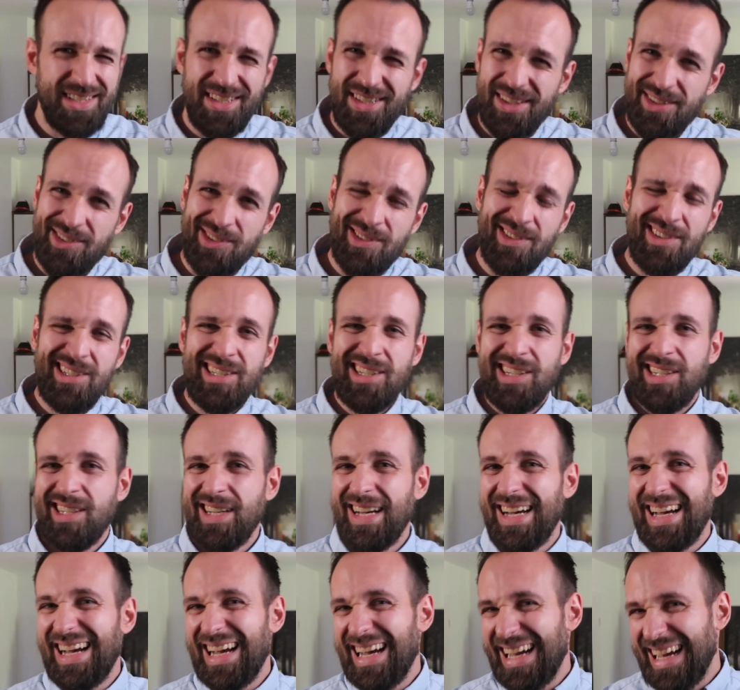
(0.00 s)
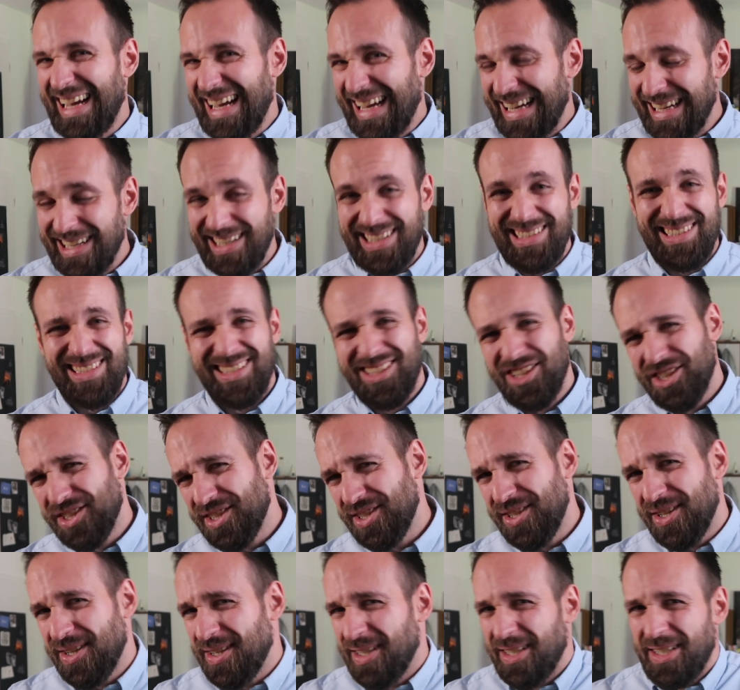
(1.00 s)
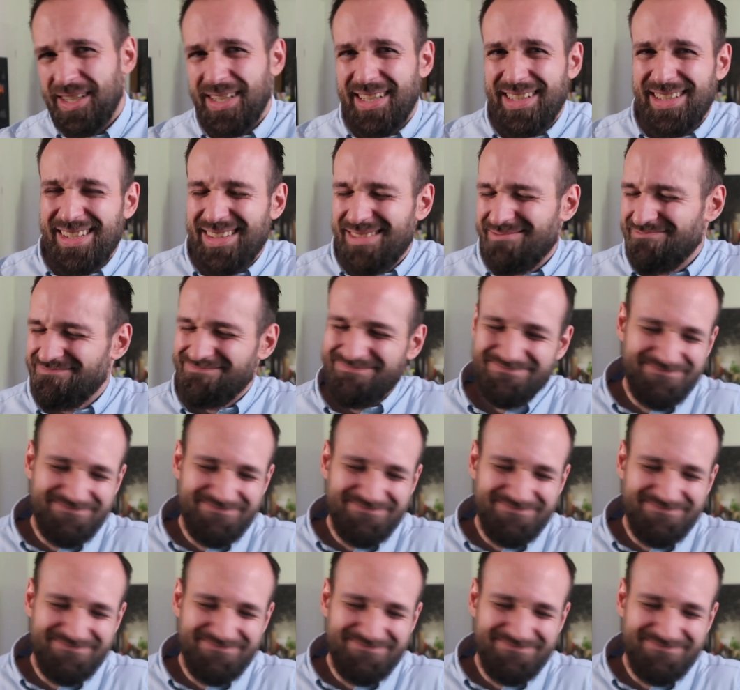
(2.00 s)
So uh, it's just not, it's,